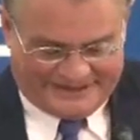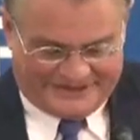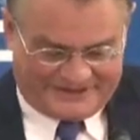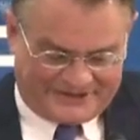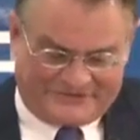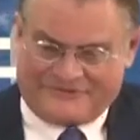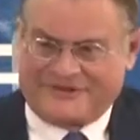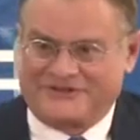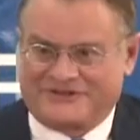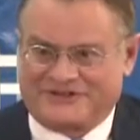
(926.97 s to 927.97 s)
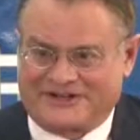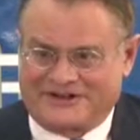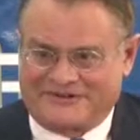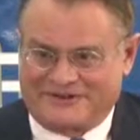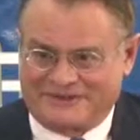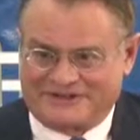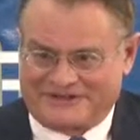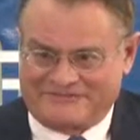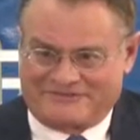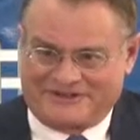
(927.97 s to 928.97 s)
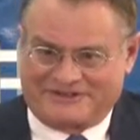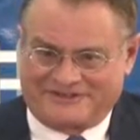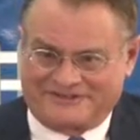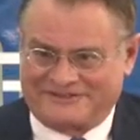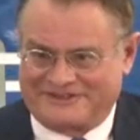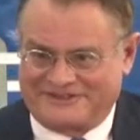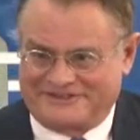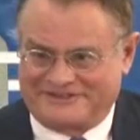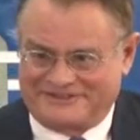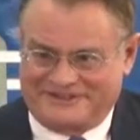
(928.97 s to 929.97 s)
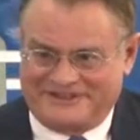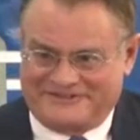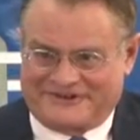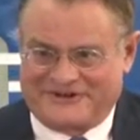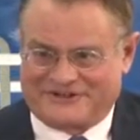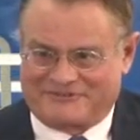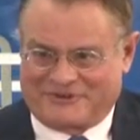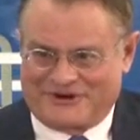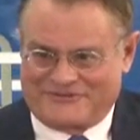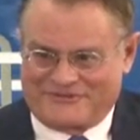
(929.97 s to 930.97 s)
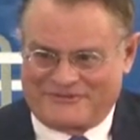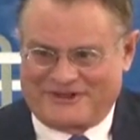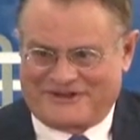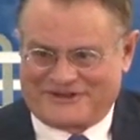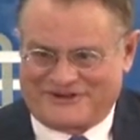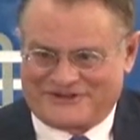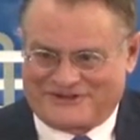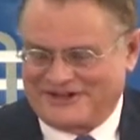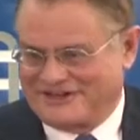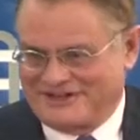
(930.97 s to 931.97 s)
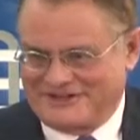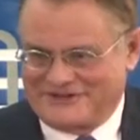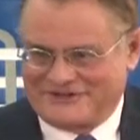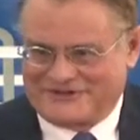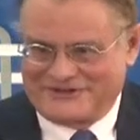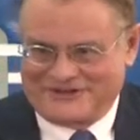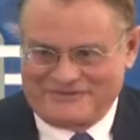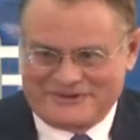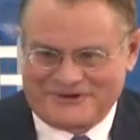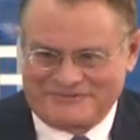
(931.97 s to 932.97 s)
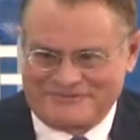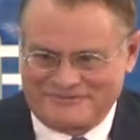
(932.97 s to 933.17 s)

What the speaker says: there are different views in Saudi Arabia, and some feel very supportive of a military strike, and others are a little more